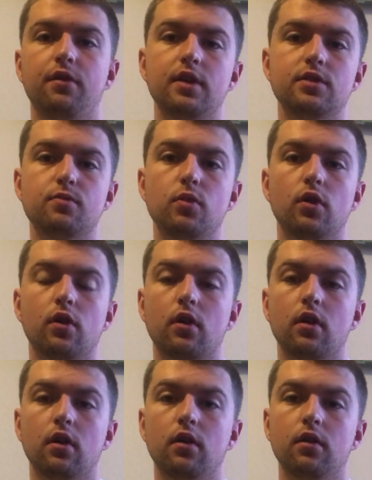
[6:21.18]
Facebook
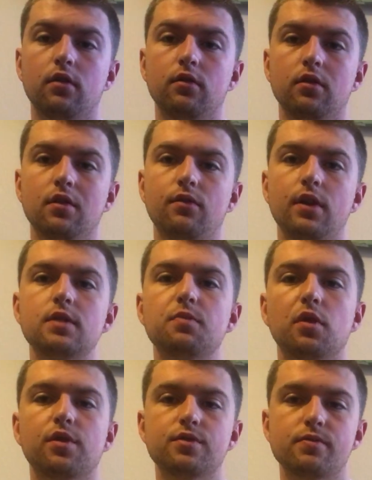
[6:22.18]

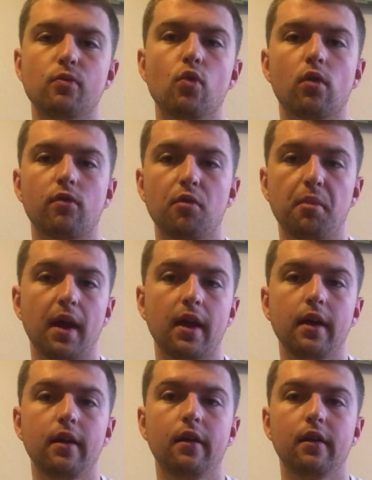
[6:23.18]
is more for
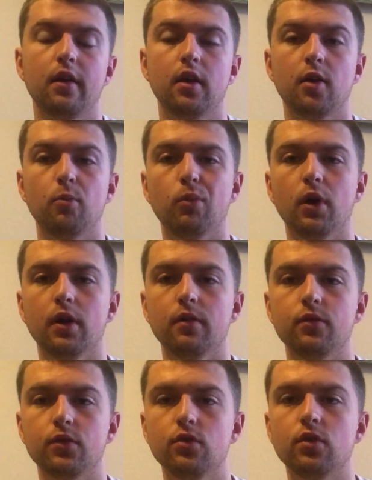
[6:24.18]
paid, but
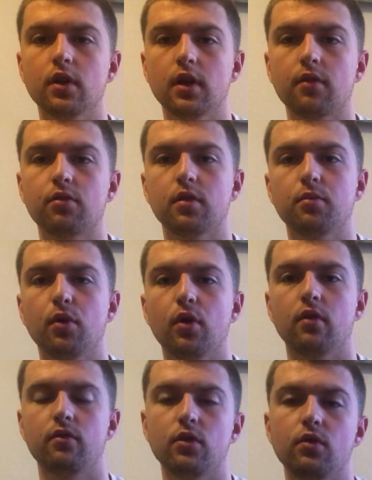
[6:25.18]
you could definitely
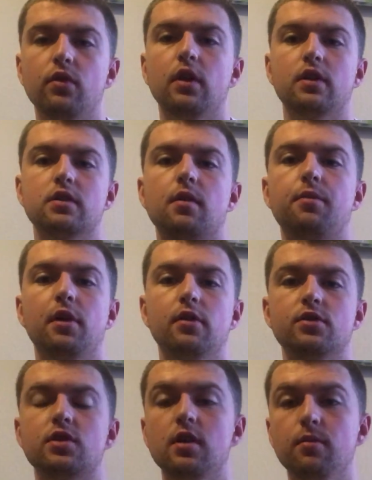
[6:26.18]
put a few things up there.
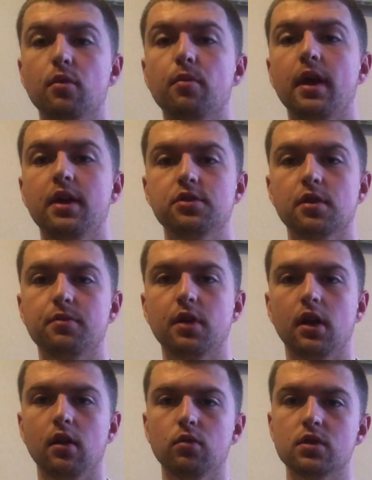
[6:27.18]
Just keep your page
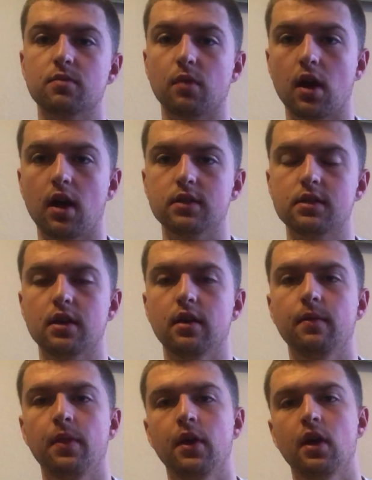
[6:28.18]
updated with some
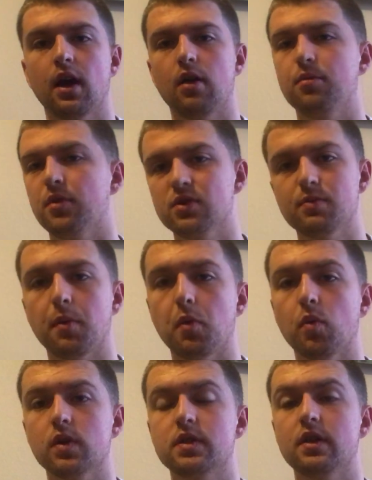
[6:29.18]
content. I would post maybe
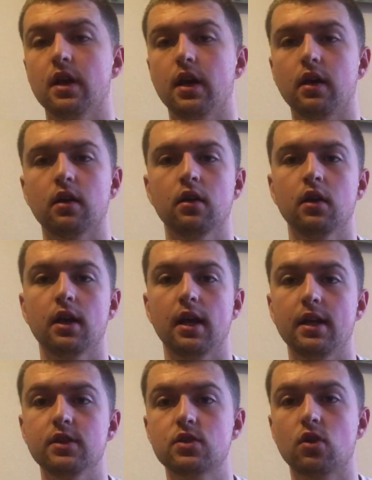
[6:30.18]
once a day.
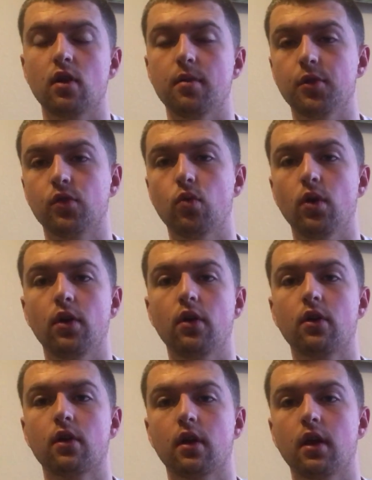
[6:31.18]
Instagram and
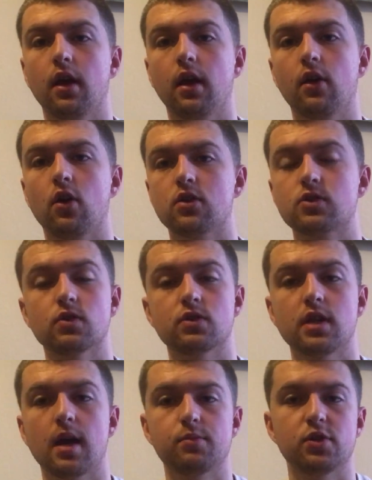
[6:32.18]
Twitter and also
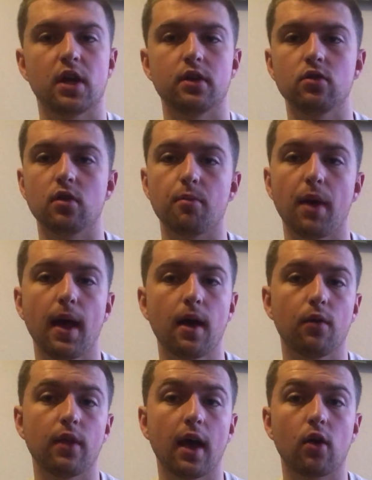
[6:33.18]
Snapchat, you could
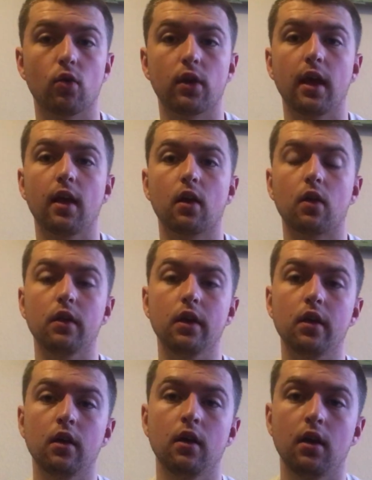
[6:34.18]
pound that organically